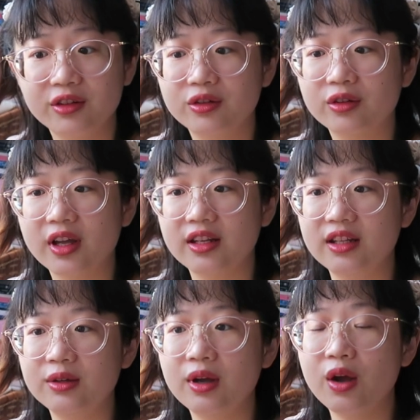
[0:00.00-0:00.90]
and
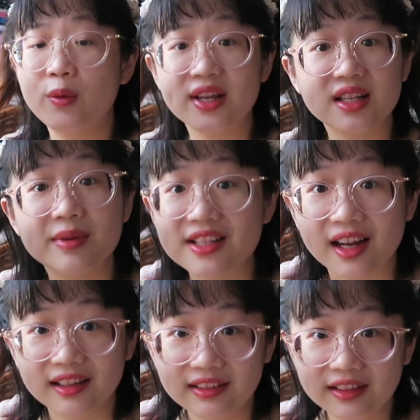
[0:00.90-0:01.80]
he wakes up his
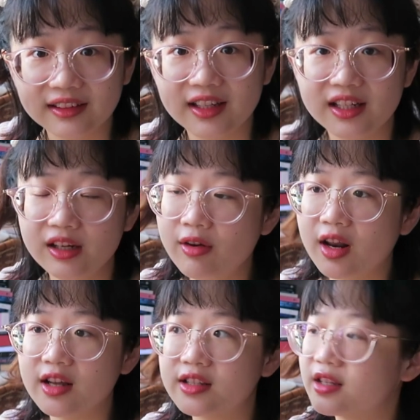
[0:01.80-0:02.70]
idea and he
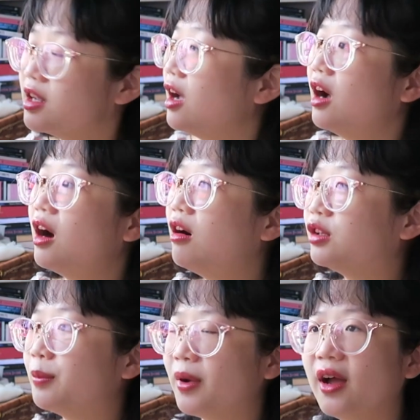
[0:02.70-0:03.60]
realizes, oh,
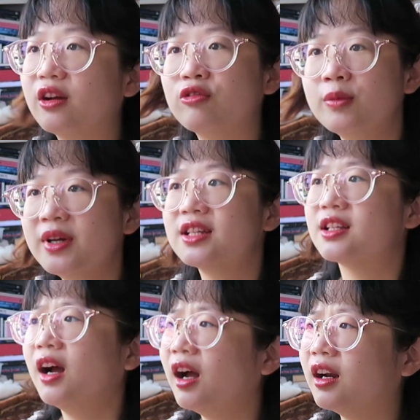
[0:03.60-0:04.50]
the plight of women is
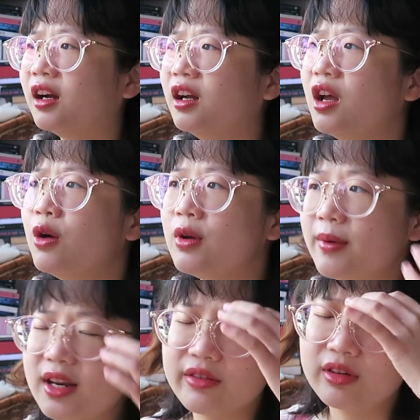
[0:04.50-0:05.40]
hard.
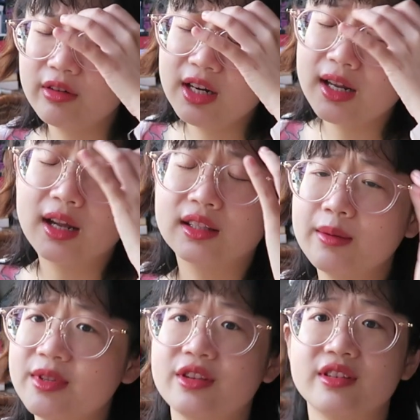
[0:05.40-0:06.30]
Women have a really hard
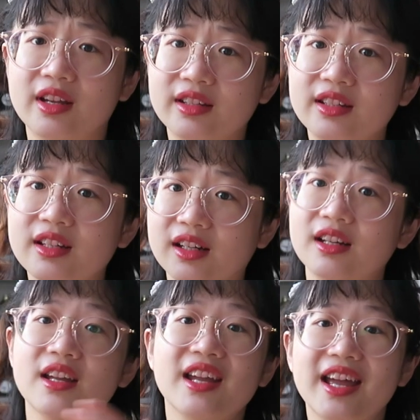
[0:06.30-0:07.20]
time in society.
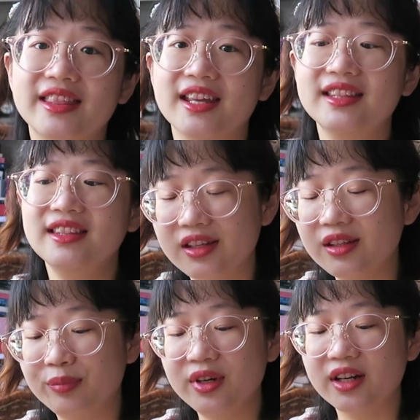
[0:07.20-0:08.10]
And then
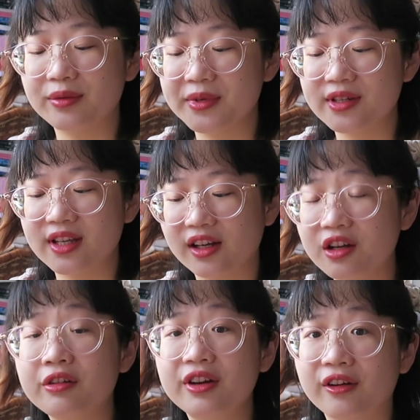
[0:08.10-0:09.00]
the prenuptials that are
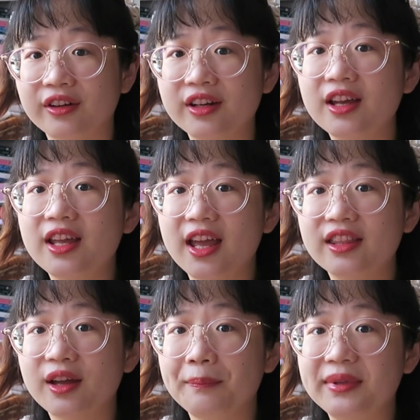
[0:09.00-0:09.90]
agreed on
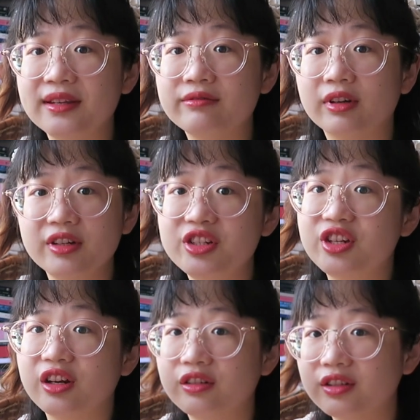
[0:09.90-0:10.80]
end up being very
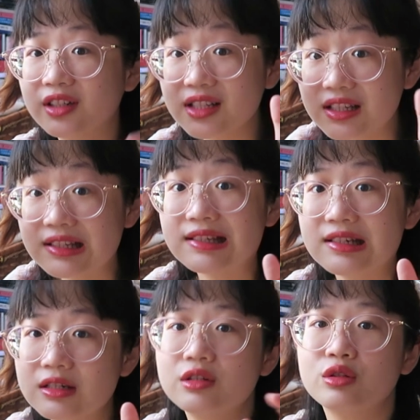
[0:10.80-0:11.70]
generous
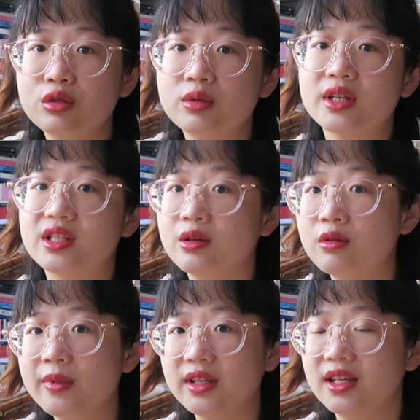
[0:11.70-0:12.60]
towards the
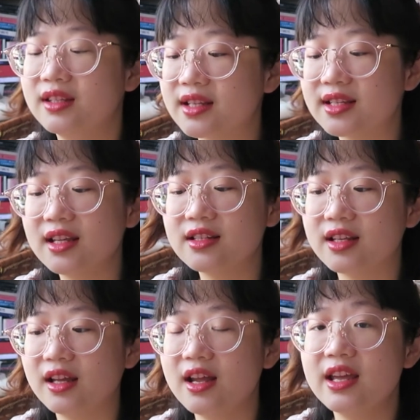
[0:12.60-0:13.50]
woman, in the sense
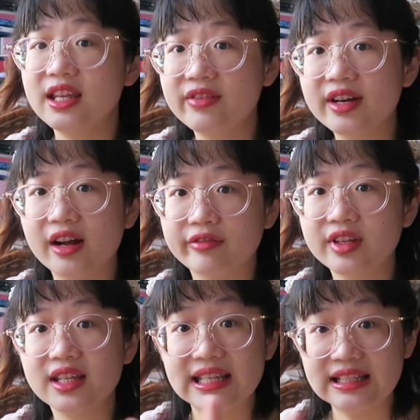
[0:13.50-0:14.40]
that even
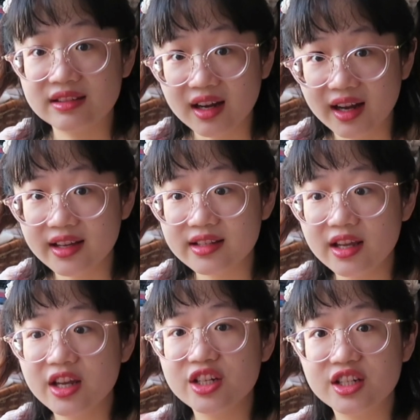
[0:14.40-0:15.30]
after he dies,
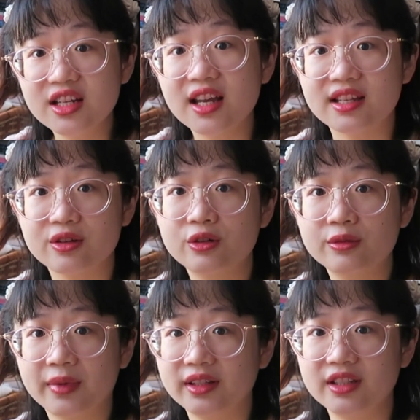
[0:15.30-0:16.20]
she has her
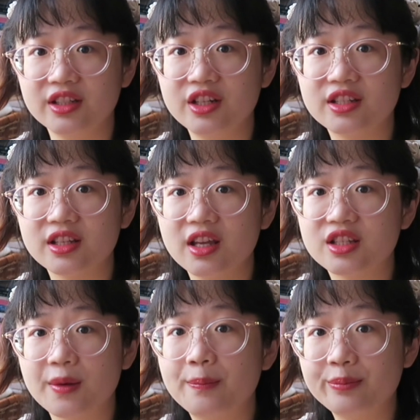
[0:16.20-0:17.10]
own money. She's
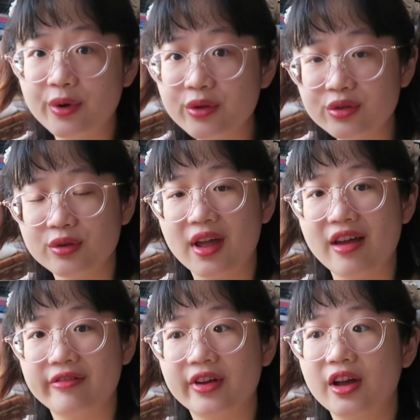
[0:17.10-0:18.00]
supposed to
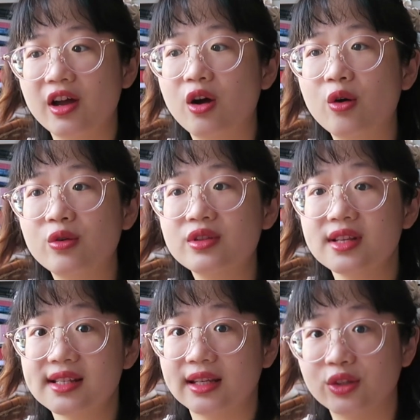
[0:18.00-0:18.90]
have her own
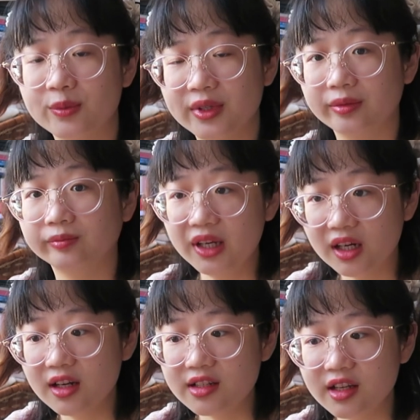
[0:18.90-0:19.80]
settlement,
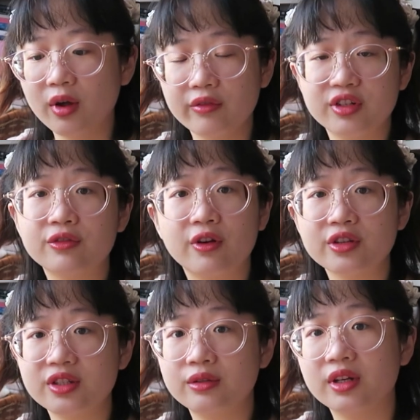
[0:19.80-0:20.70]
because what if she
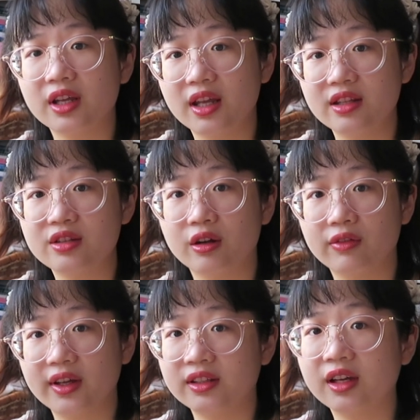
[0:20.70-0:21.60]
falls into the hands of
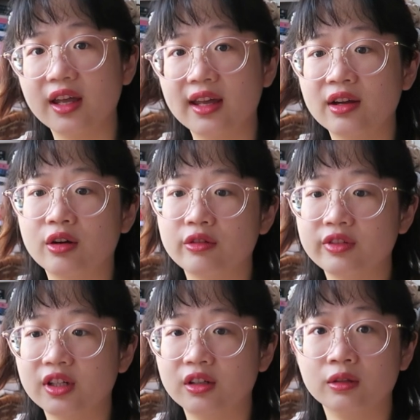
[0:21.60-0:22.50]
like the heir of
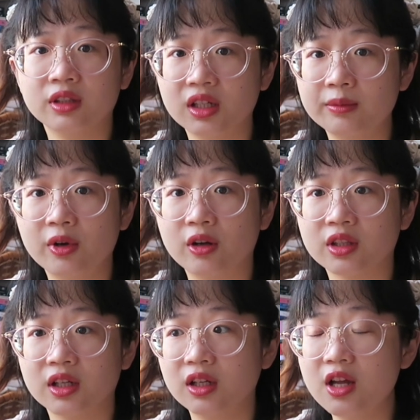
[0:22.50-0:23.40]
the earldom or
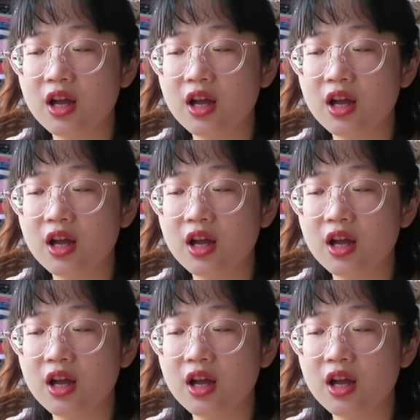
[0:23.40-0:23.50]
the